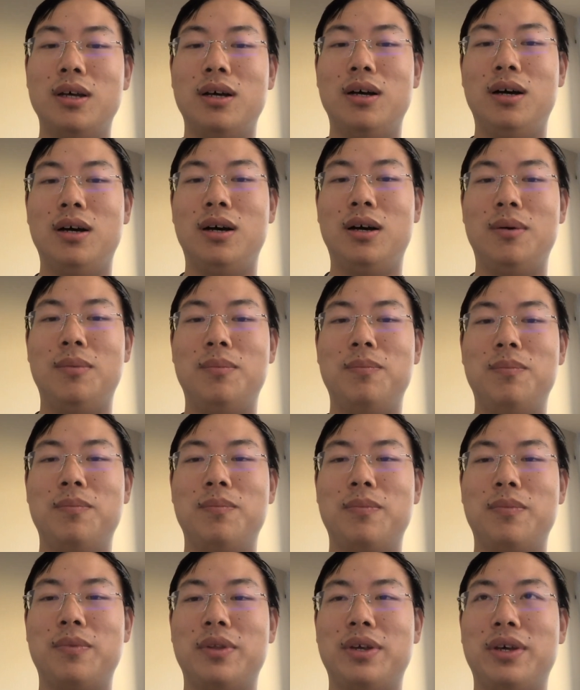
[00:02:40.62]

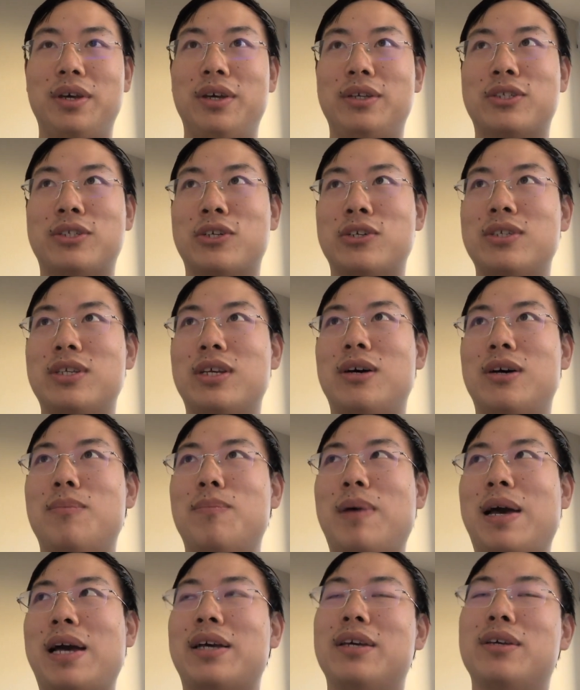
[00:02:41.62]
It turns out
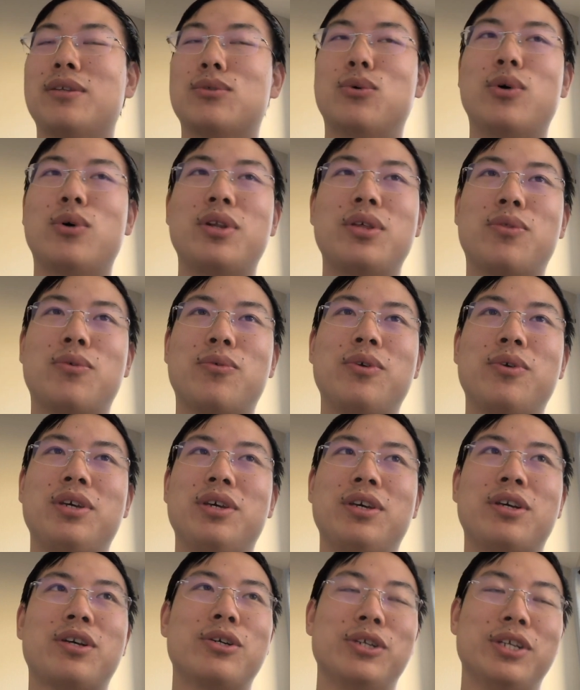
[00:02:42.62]
back in 23,
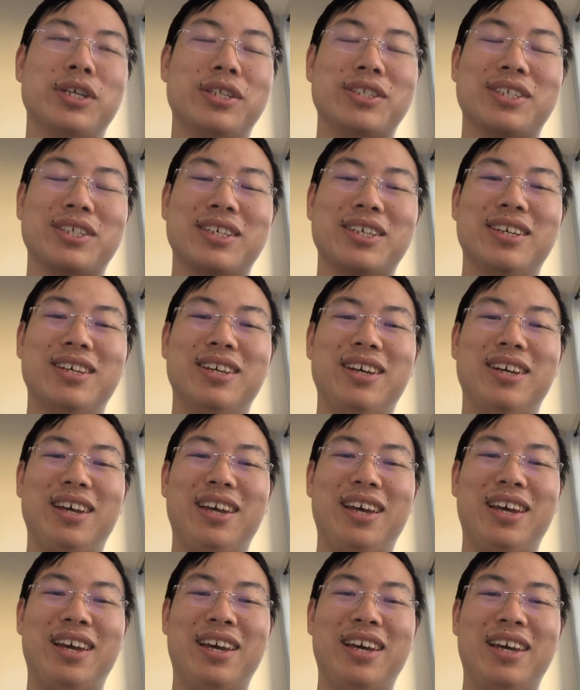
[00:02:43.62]
it couldn't.
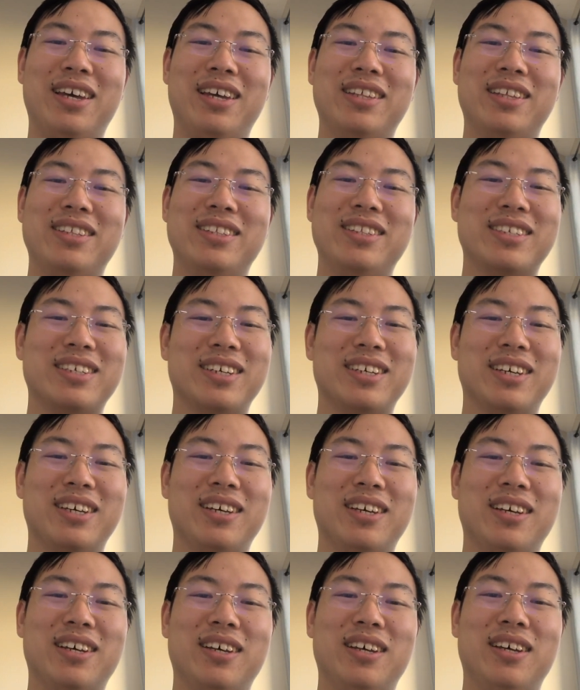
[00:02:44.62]
And
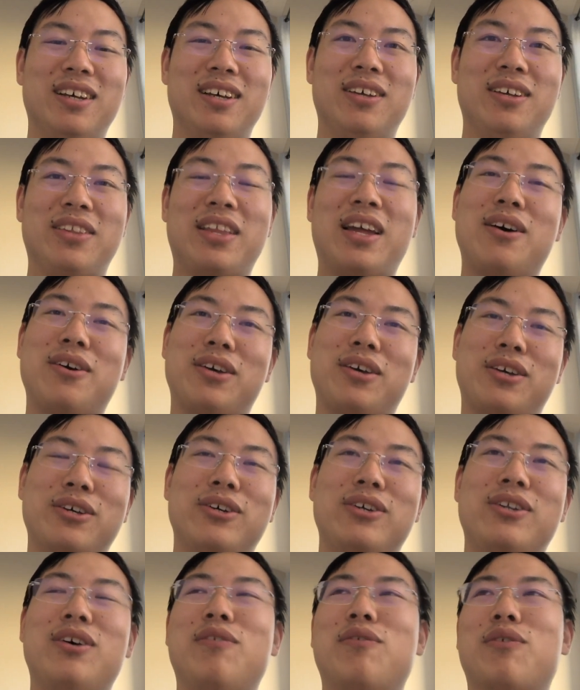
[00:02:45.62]
now it
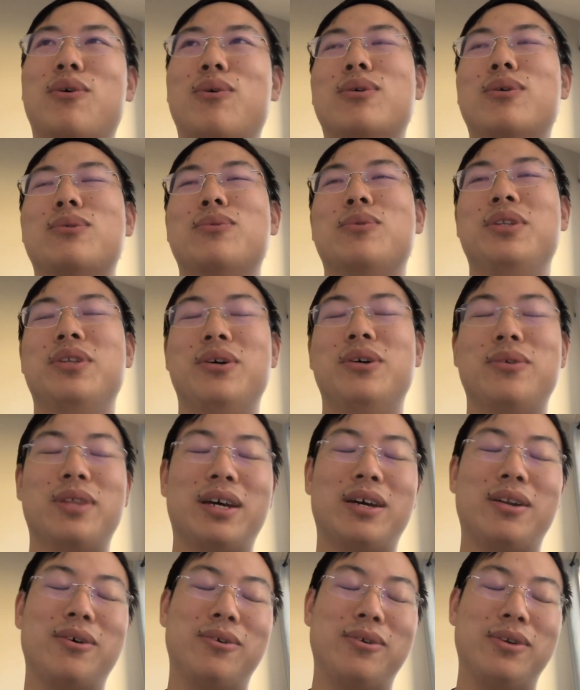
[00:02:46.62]
could, of course, we know
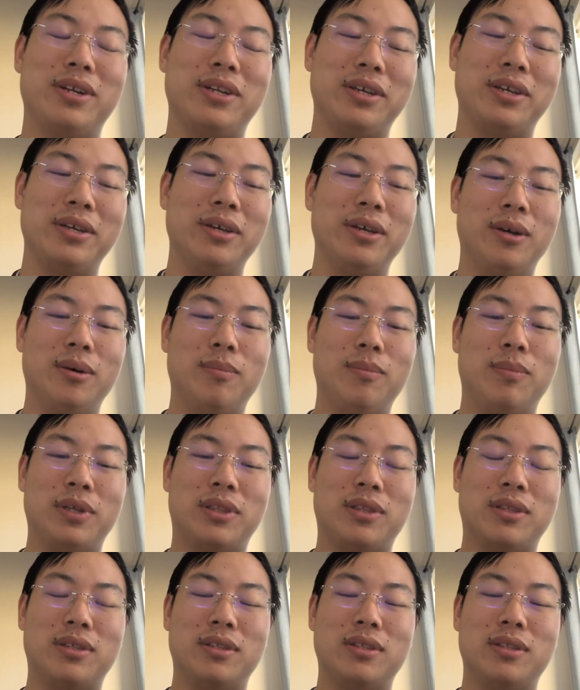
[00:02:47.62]
that already.
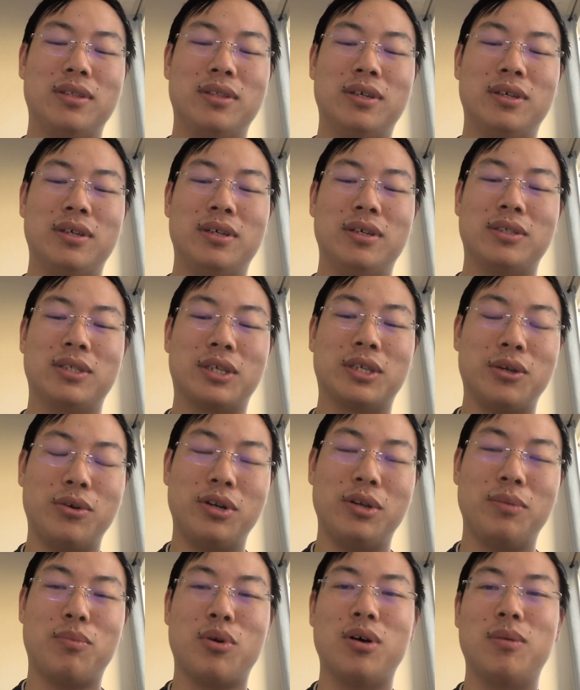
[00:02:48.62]
But the
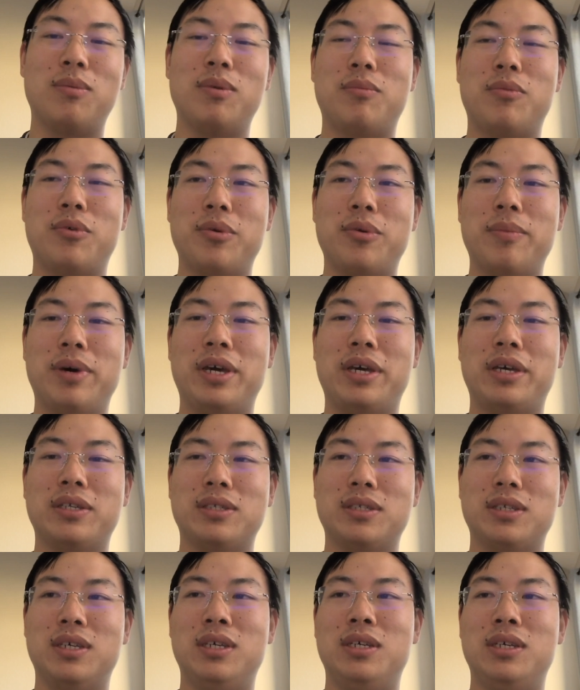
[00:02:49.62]
security problem
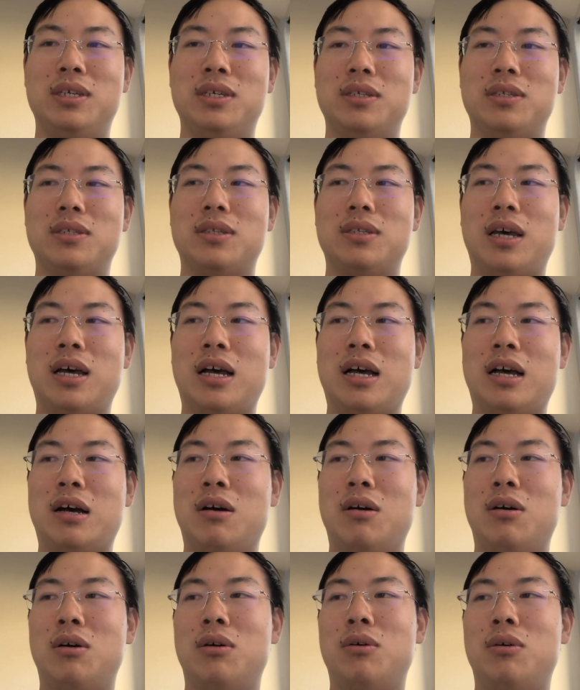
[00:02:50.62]
remains is
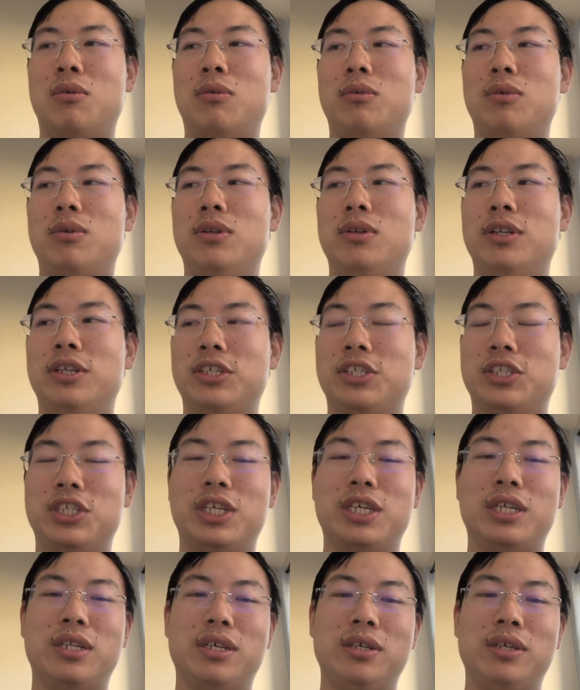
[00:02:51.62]
how
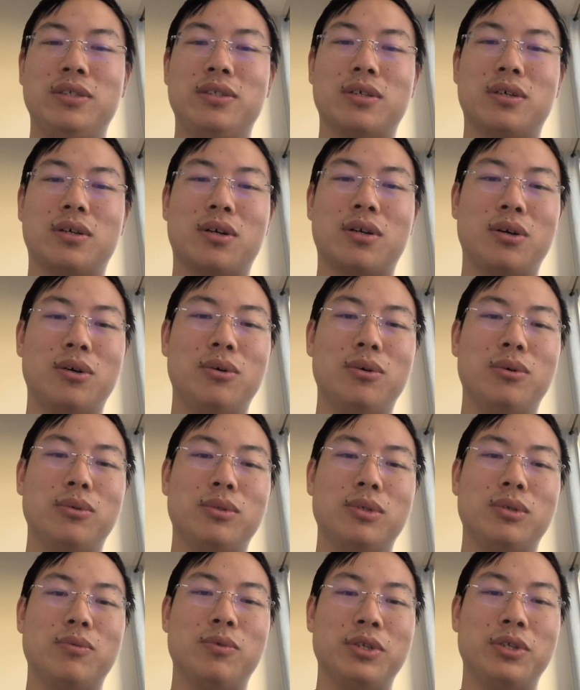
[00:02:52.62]
legit is the code
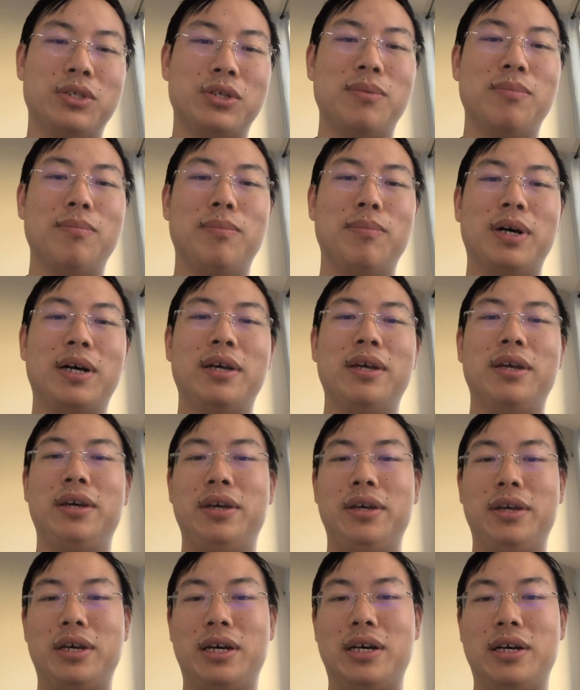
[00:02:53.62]
written by
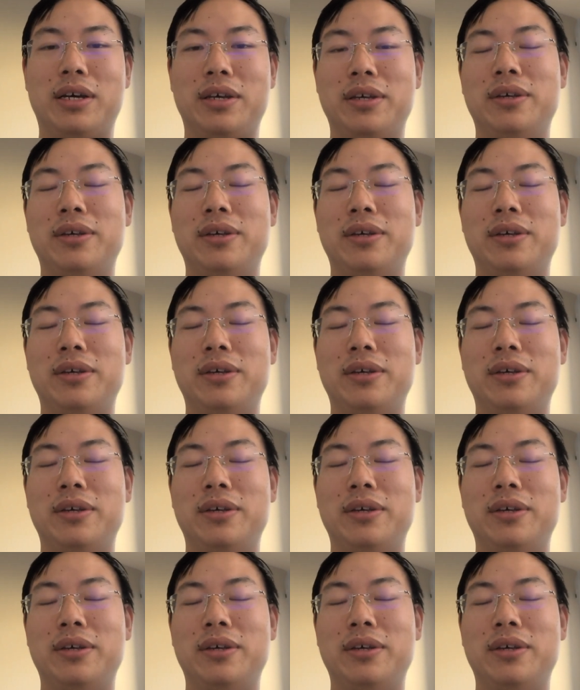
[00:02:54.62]
AI.